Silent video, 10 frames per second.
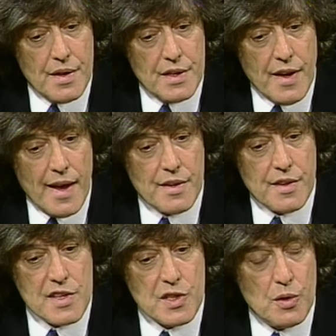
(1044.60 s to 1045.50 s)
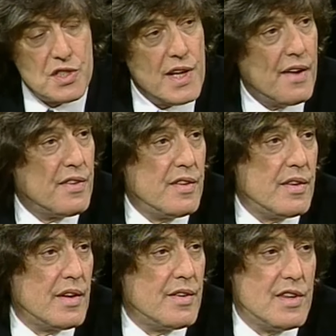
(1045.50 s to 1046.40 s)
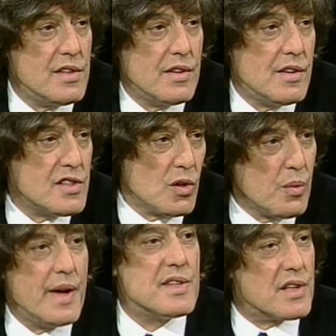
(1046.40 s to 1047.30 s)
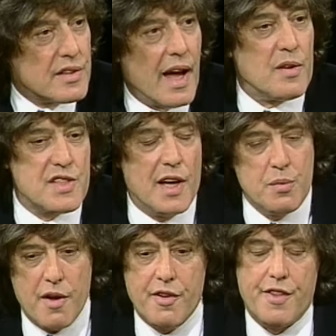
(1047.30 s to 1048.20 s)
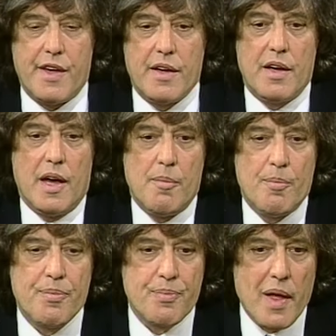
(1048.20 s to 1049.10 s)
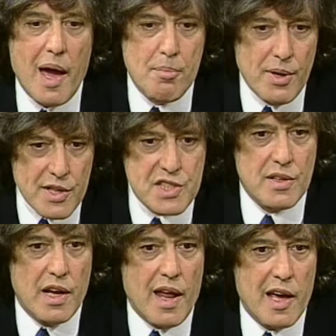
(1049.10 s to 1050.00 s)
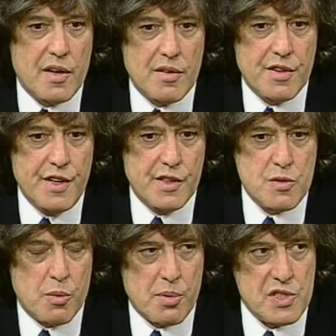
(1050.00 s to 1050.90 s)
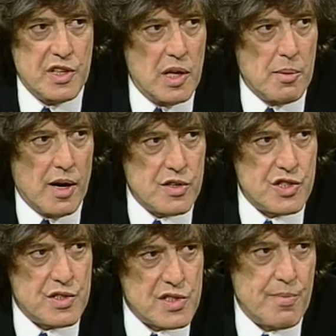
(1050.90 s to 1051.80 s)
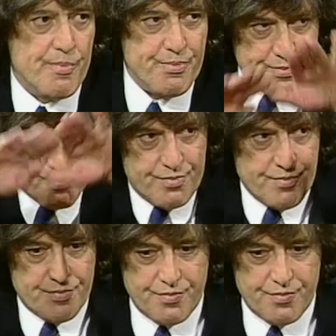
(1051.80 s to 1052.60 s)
it ha- there's a good side and there's always a downside to everything. Um, I personally like theatres with proscenium arches. What's the